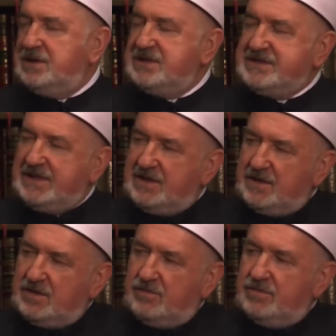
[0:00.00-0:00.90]
the
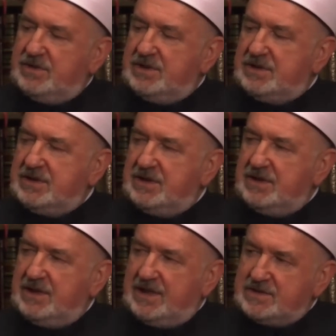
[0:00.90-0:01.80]
second covenant,
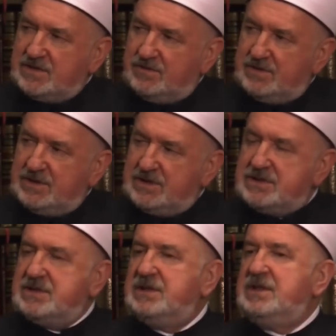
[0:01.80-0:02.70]
and the last
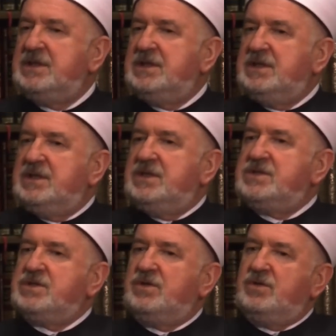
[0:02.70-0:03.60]
covenant.
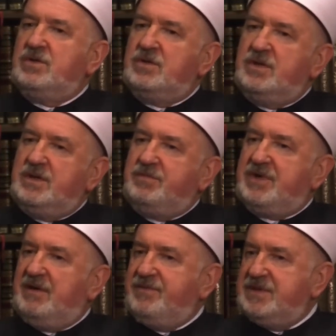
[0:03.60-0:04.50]
So the
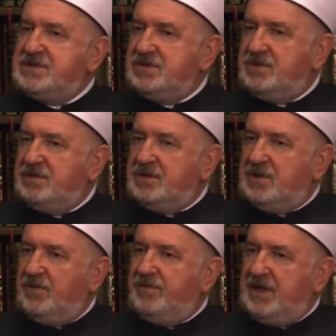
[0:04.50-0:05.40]
prophets
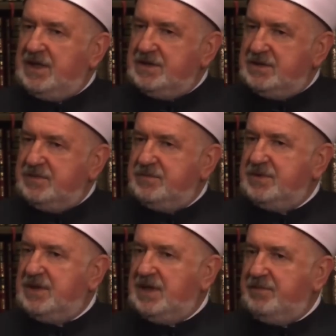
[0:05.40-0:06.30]
of
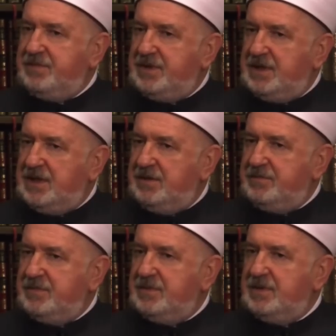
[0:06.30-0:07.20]
Adam,
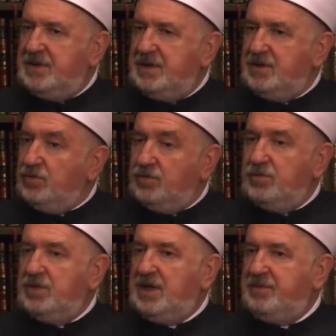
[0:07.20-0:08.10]
Abraham,
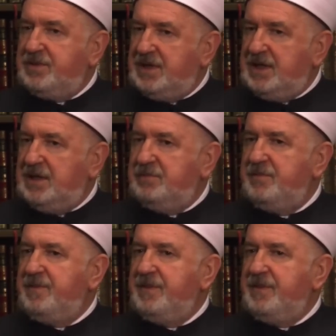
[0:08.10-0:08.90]
Ibrahim,